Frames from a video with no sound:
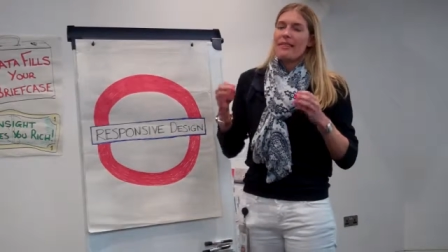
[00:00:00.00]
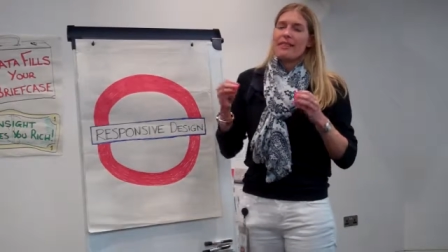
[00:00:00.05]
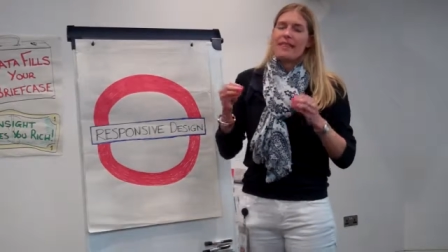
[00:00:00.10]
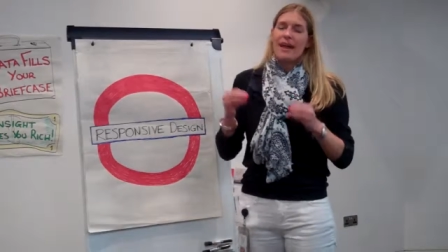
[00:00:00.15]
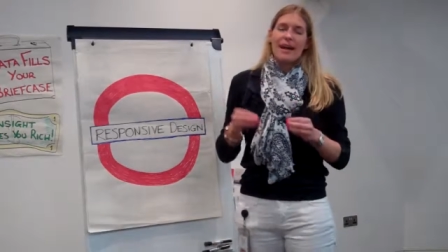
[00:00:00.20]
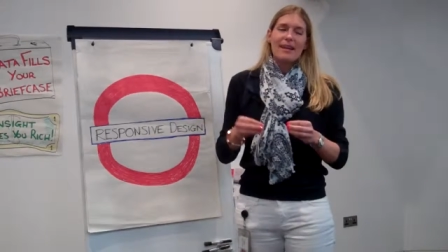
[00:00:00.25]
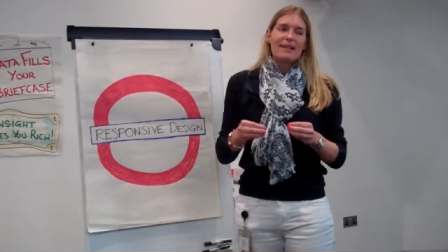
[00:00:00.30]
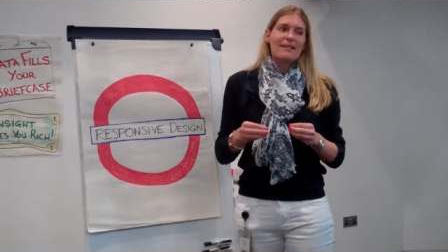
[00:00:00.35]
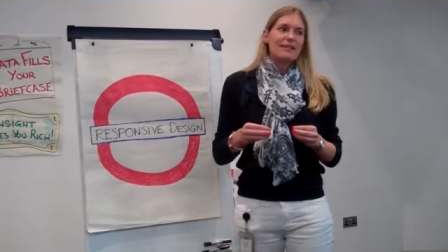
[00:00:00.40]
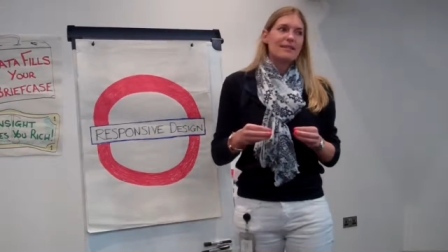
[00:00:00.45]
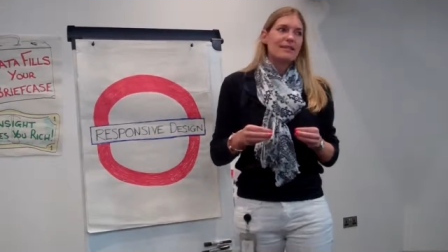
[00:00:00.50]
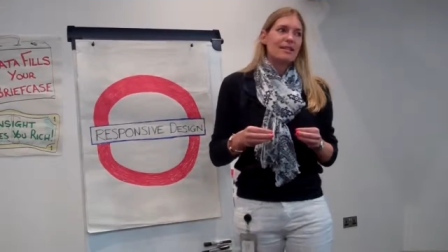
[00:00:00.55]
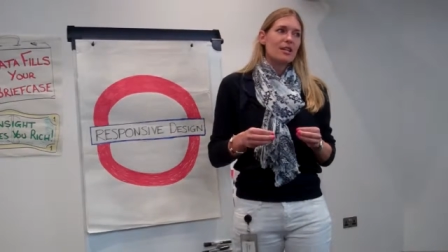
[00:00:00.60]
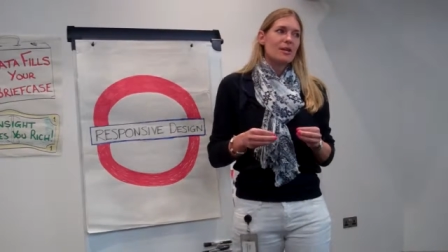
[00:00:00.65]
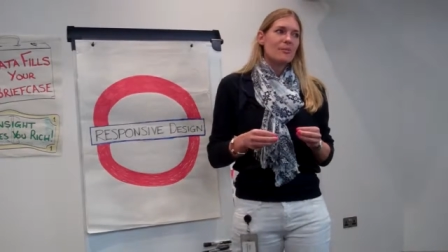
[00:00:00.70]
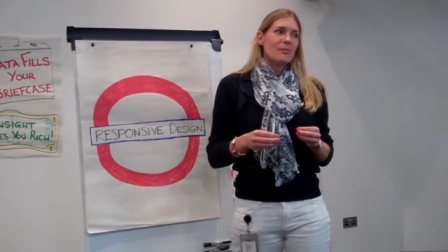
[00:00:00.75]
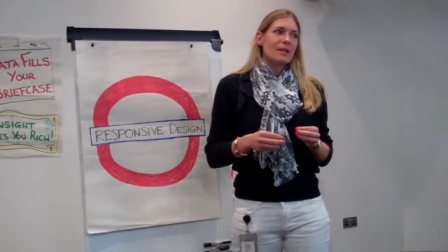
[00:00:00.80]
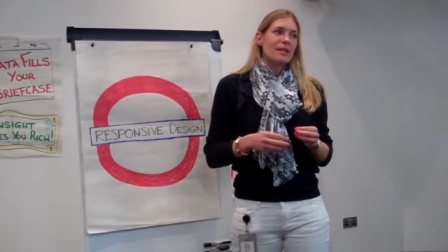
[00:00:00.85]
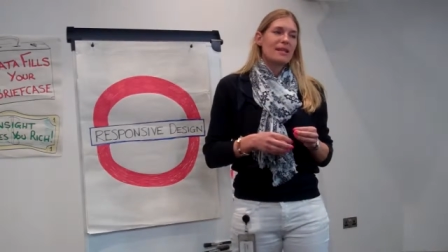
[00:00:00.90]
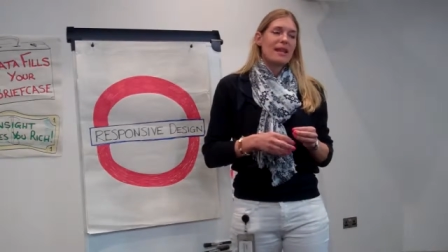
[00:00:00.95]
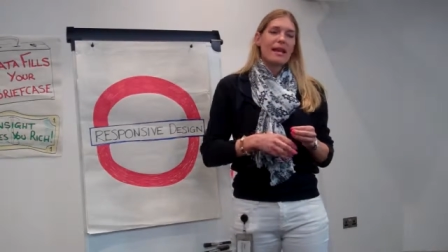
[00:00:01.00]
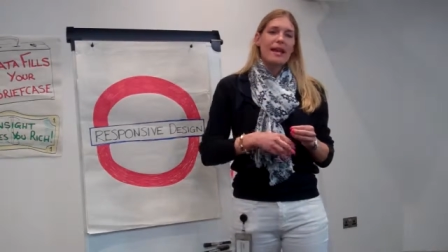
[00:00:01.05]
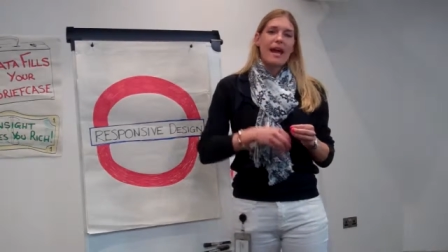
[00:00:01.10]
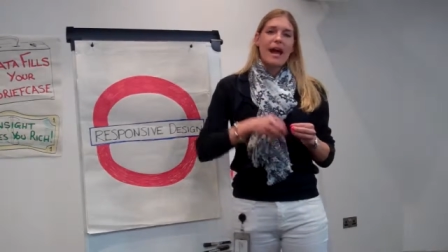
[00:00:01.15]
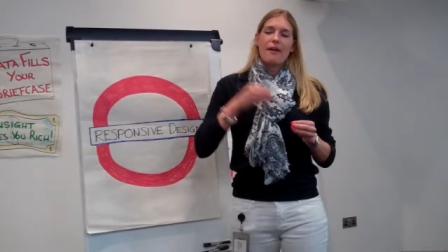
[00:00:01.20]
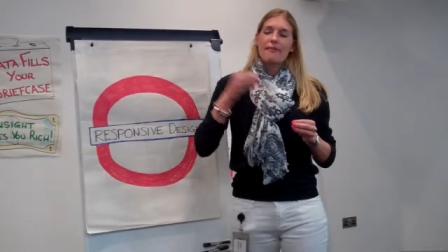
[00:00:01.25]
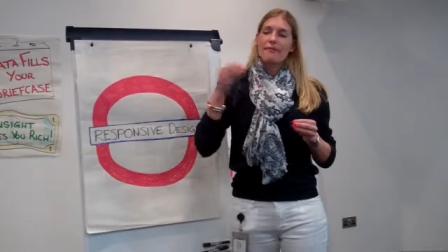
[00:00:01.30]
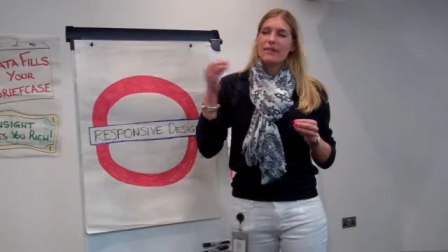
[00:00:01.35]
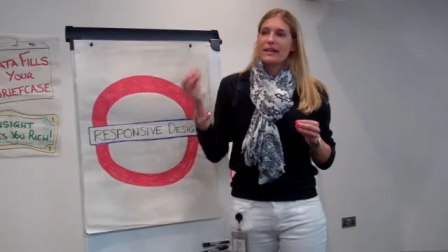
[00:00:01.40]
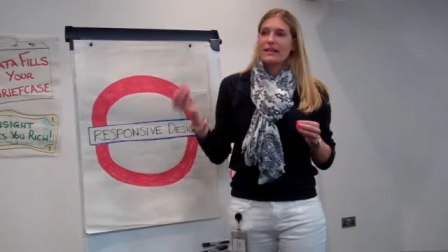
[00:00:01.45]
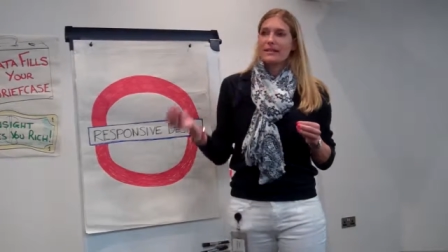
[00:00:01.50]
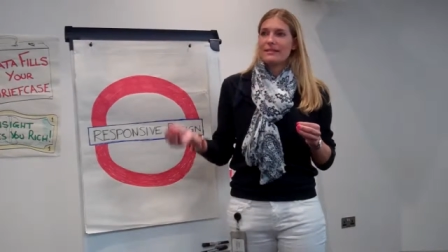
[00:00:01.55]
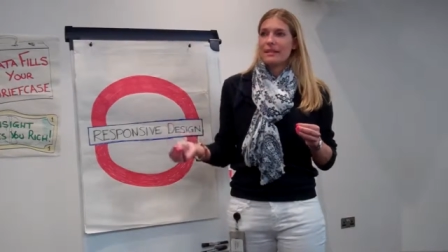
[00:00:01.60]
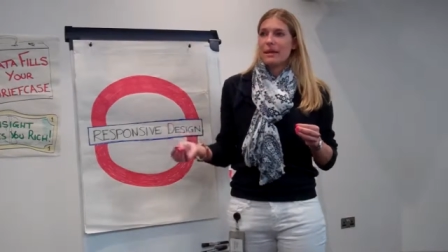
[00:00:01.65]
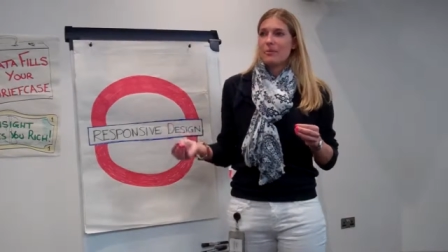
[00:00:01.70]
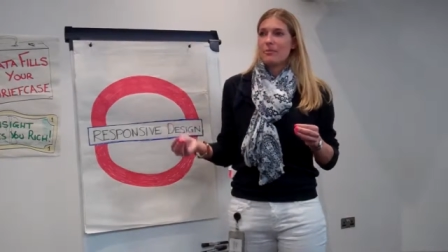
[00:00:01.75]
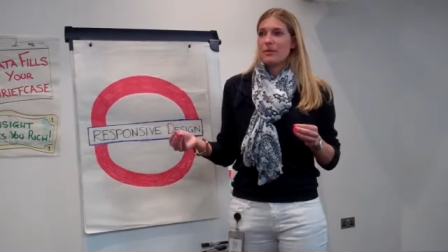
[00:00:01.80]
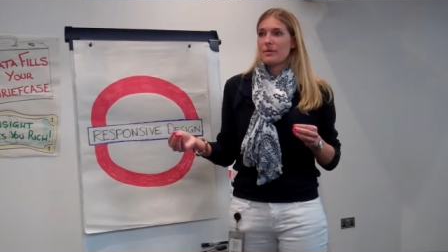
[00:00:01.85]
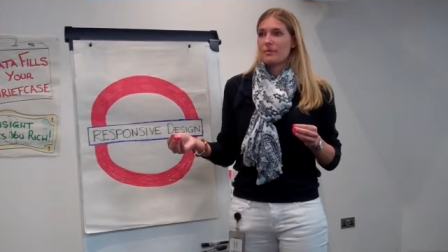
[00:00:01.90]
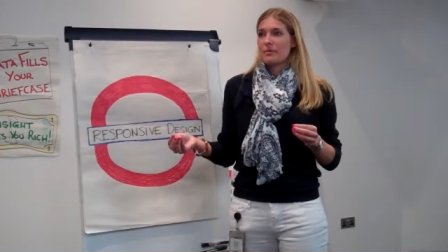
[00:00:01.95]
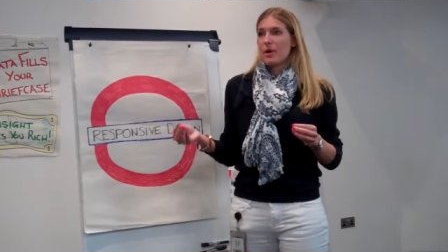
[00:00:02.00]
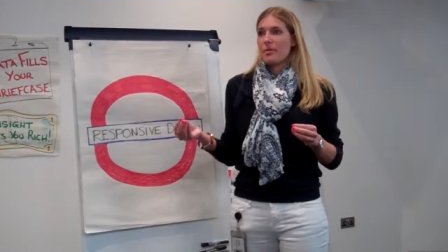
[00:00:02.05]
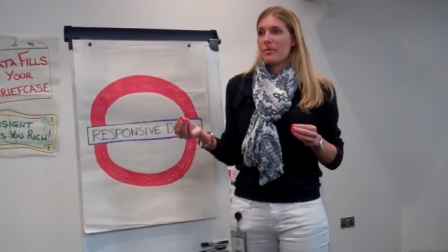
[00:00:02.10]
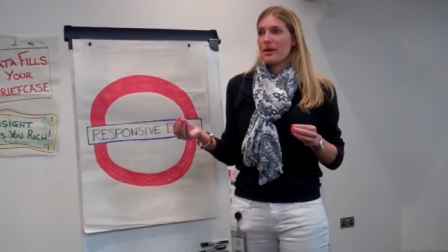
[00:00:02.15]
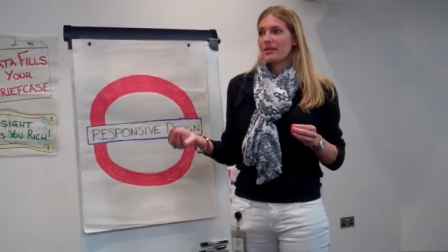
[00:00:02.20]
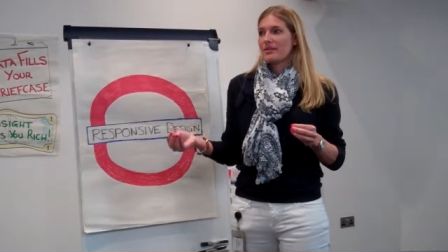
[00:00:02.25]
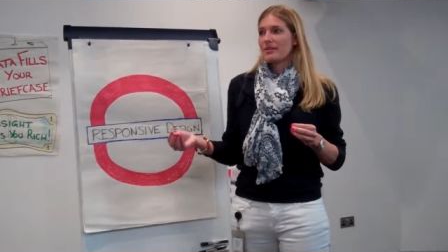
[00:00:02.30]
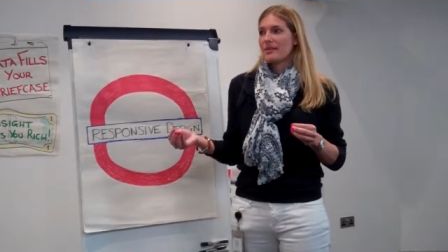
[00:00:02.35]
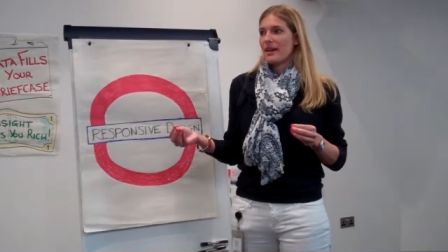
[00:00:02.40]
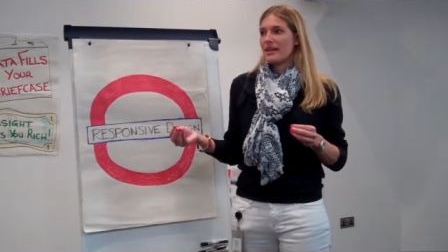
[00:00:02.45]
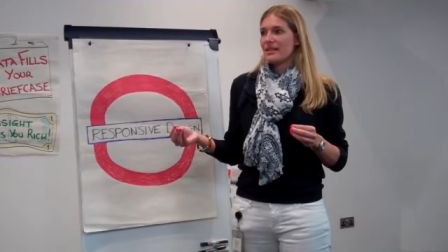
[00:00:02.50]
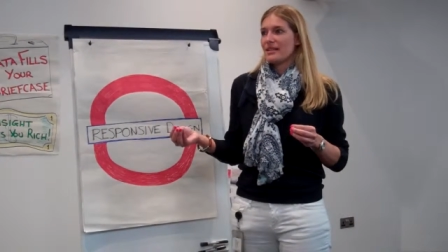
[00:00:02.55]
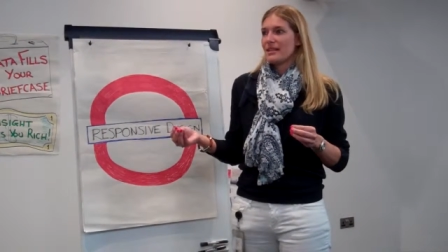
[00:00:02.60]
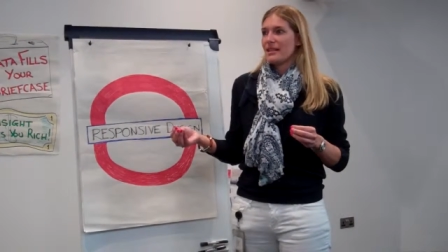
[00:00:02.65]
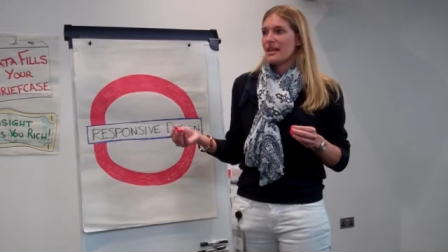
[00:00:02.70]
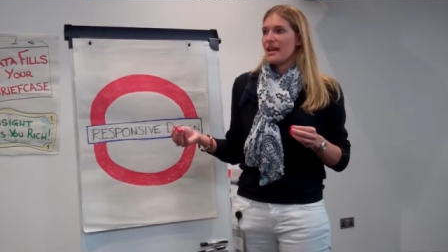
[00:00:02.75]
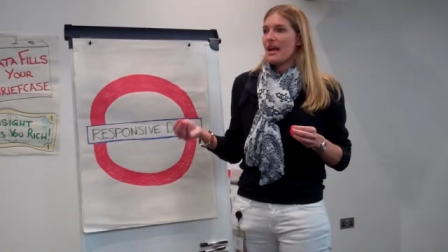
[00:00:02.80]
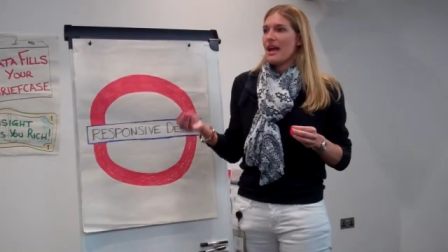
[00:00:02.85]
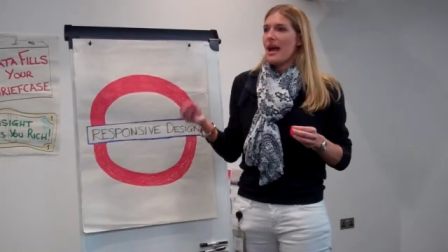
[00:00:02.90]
That is a little bit like having a separate mobile site.